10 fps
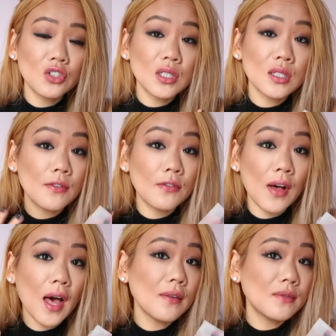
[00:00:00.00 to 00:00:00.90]
just
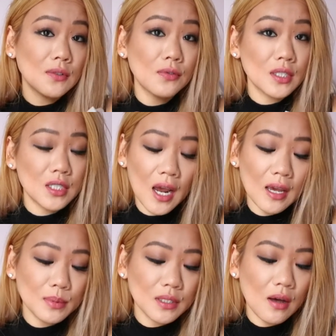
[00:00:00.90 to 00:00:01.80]
five different
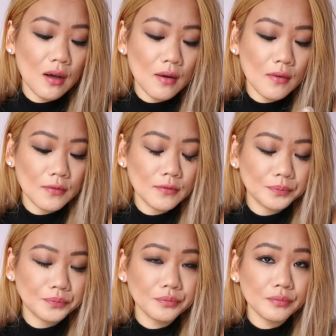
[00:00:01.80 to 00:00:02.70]
types of
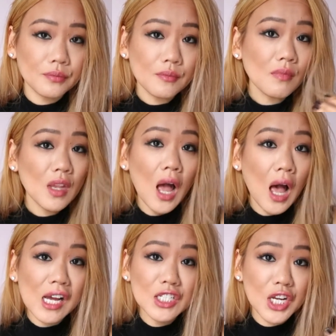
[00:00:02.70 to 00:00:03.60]

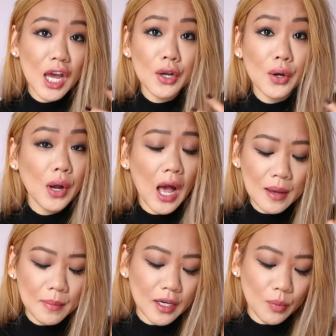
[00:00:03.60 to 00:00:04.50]
eyeshadow
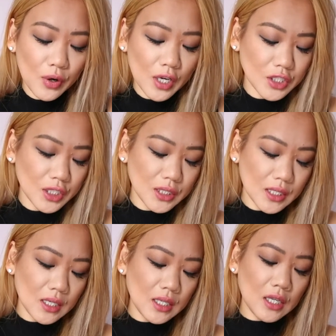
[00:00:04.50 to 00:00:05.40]
eye makeup brushes
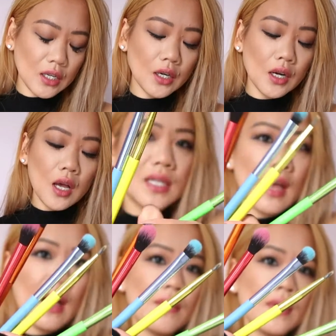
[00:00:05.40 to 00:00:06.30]
in here. They
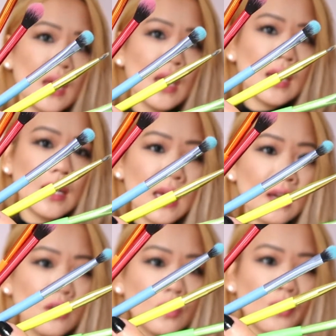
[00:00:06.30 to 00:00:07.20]
have an
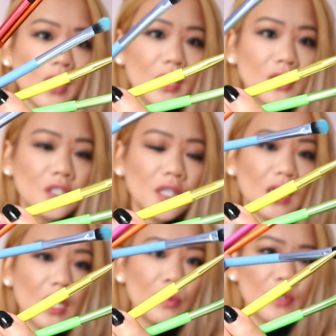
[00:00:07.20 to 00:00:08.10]
angled brush,
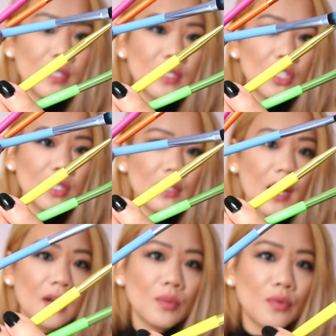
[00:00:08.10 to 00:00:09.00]
like a precision
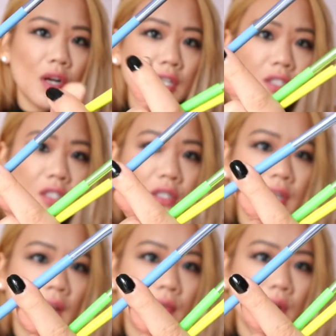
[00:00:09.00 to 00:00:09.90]
liner brush. They
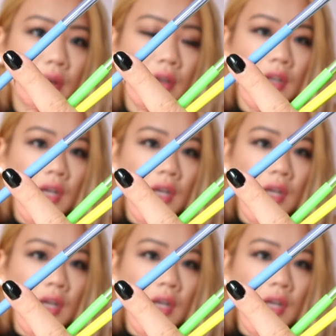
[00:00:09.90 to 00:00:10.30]
have a